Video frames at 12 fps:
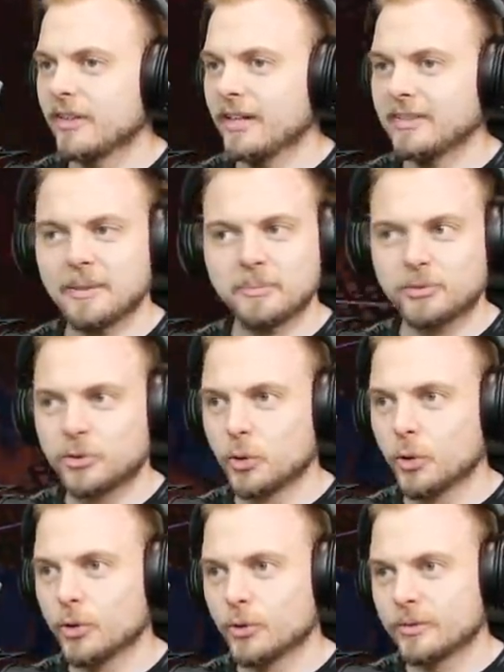I was like,
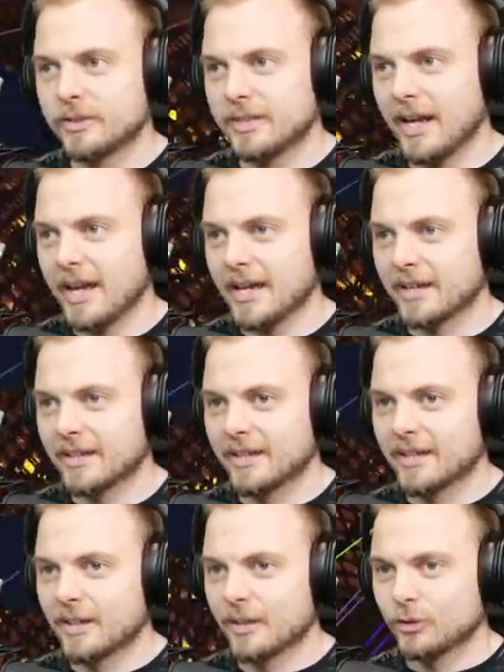don't you dare.
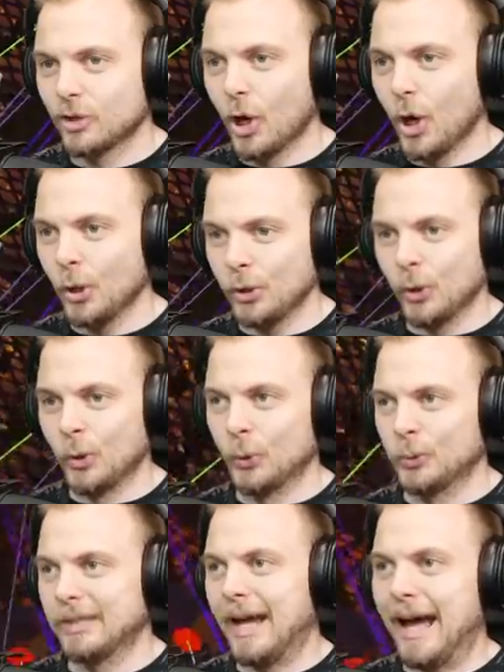Don't
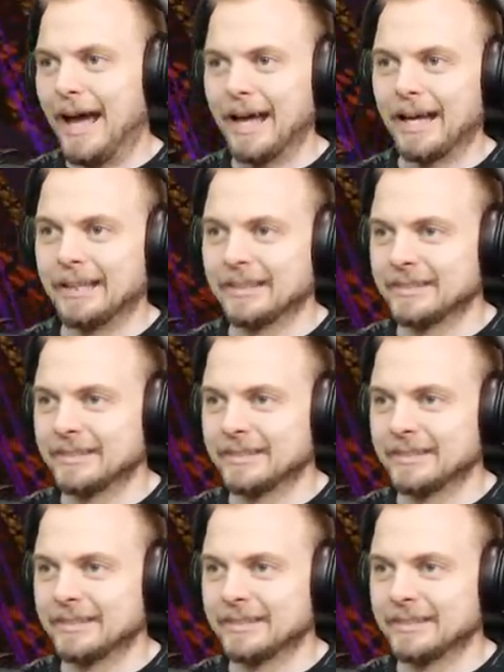you dare.